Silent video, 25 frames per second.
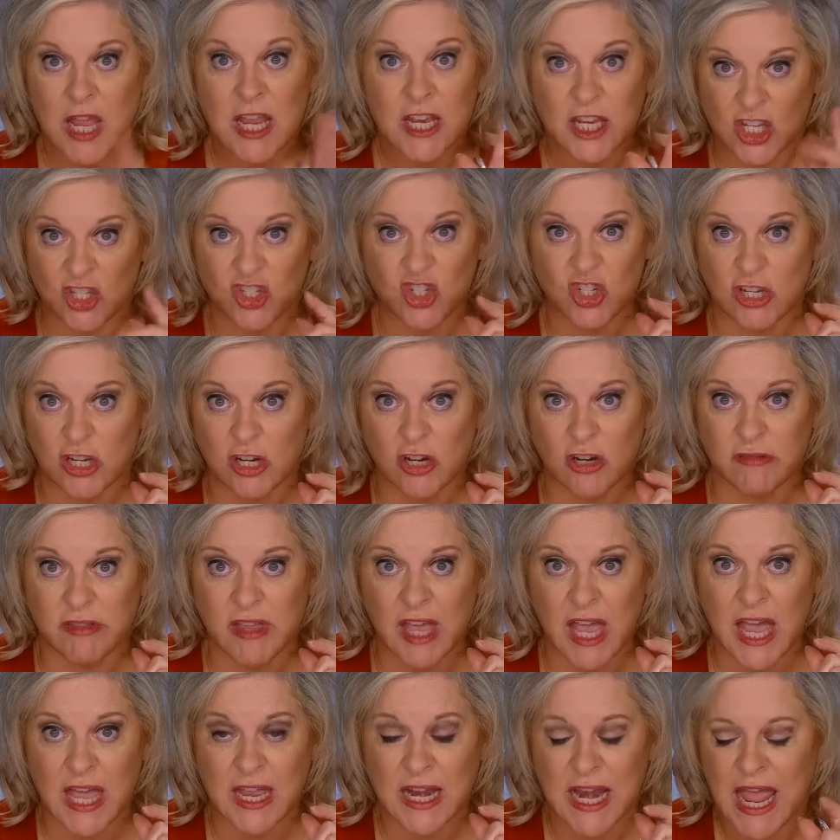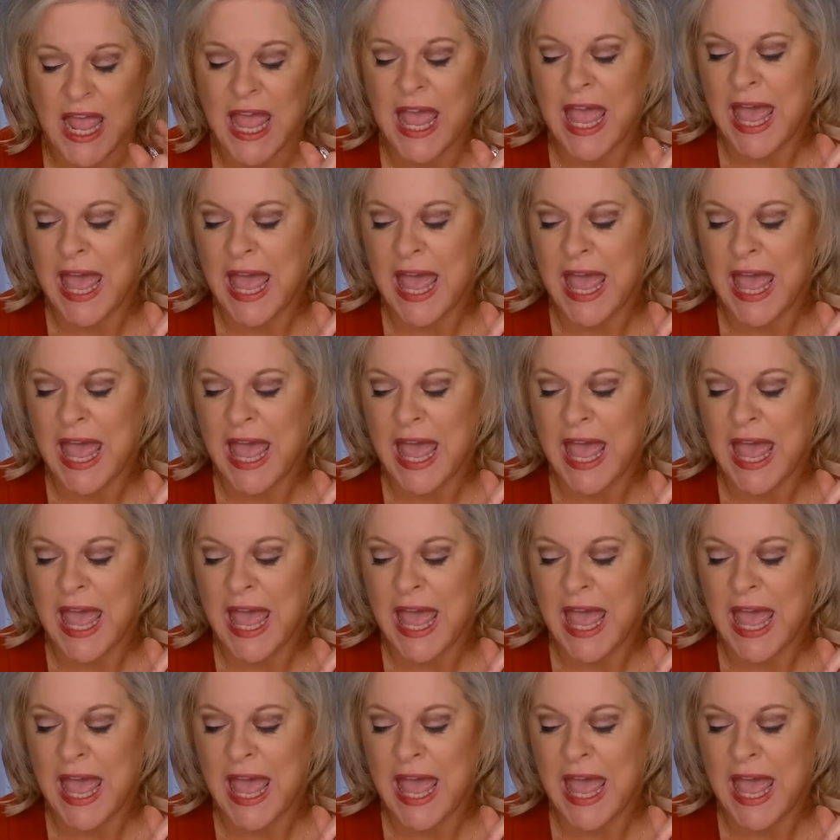Did you hear that?